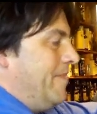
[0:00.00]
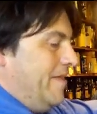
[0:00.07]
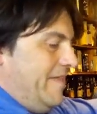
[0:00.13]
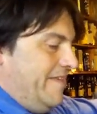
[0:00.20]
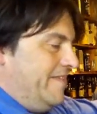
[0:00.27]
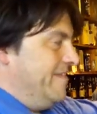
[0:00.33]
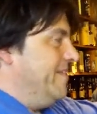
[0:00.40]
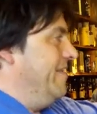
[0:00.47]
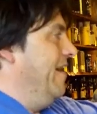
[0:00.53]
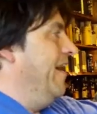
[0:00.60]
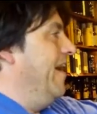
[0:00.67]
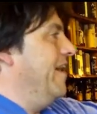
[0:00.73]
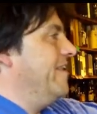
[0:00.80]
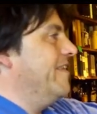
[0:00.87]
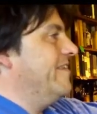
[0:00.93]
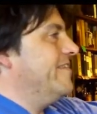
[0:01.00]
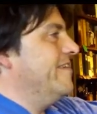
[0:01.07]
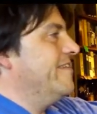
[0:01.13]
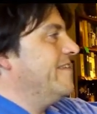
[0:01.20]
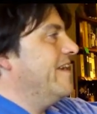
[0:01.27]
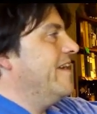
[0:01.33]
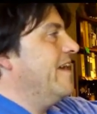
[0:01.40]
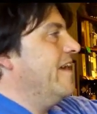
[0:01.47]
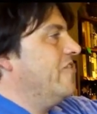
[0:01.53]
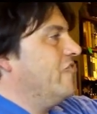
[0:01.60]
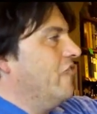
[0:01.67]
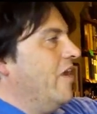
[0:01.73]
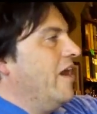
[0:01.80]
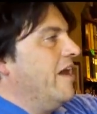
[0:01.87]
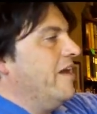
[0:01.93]
This is not. This is a
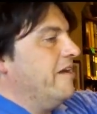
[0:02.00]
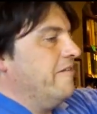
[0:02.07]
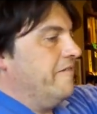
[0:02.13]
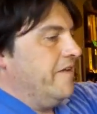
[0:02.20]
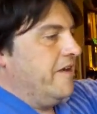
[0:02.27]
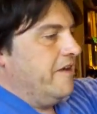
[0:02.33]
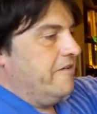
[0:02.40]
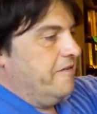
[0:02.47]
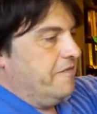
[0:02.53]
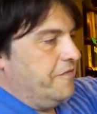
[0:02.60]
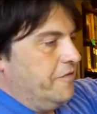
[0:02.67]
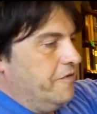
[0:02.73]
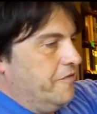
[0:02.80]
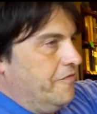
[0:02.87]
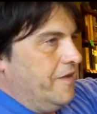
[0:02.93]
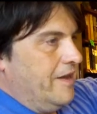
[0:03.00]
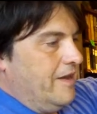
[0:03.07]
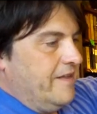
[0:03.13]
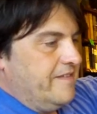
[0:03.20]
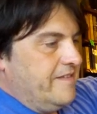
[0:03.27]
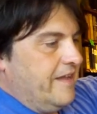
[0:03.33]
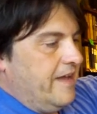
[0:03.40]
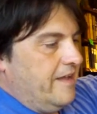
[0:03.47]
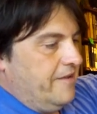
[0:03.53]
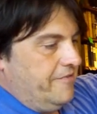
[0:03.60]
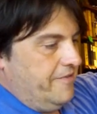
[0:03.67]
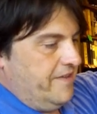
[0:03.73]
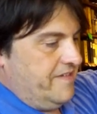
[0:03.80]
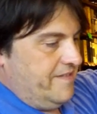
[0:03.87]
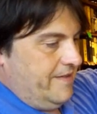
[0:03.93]
drier, very food-friendly style of
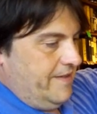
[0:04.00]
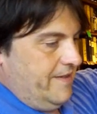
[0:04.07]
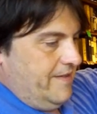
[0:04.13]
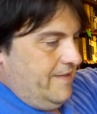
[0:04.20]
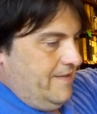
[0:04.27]
Riesling.